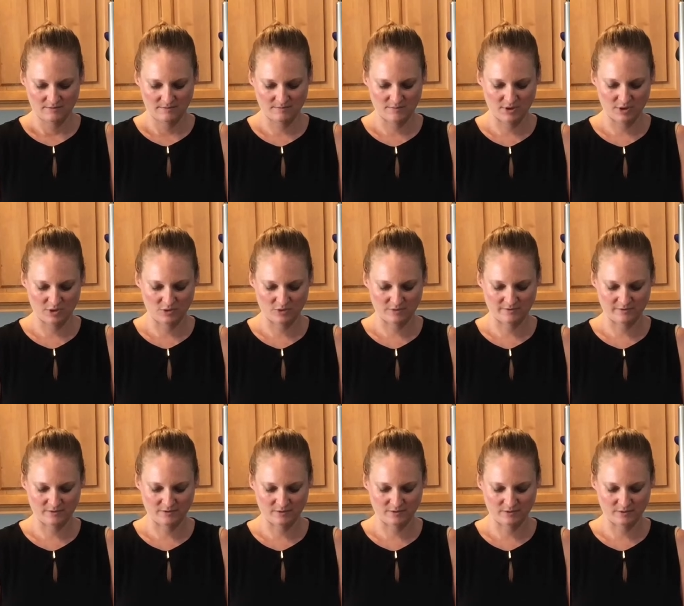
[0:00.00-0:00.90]

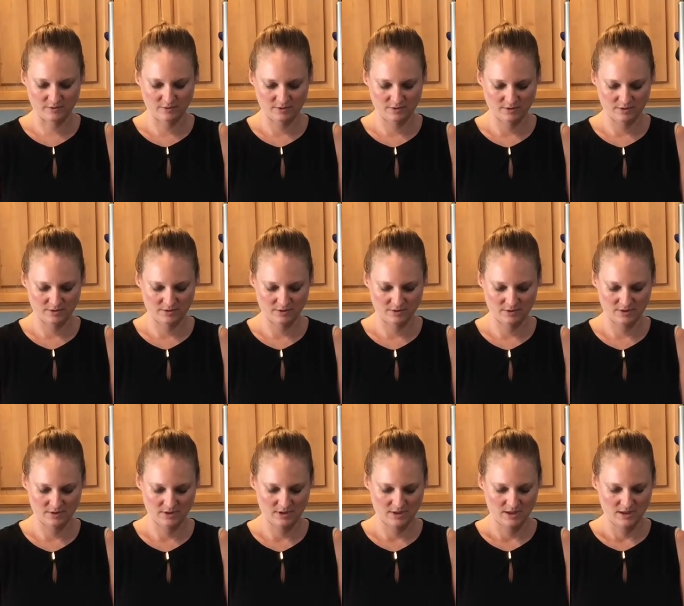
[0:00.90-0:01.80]
Beautiful.
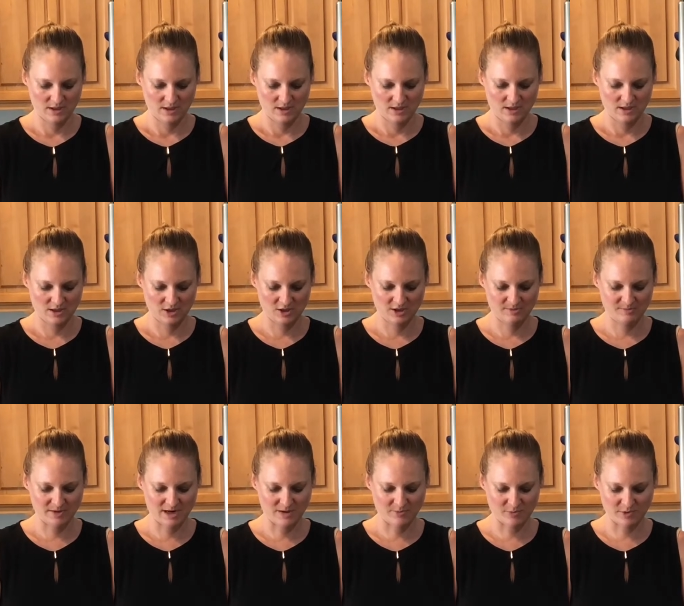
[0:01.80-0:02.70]
They just
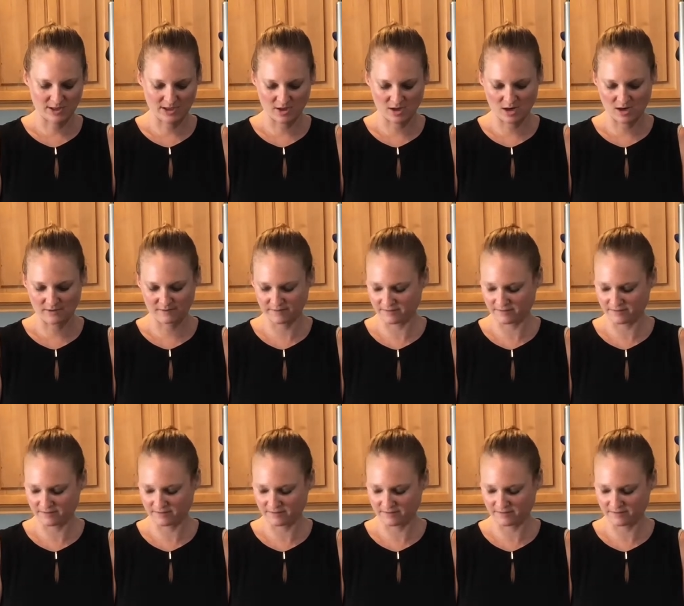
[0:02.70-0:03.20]
pop right off.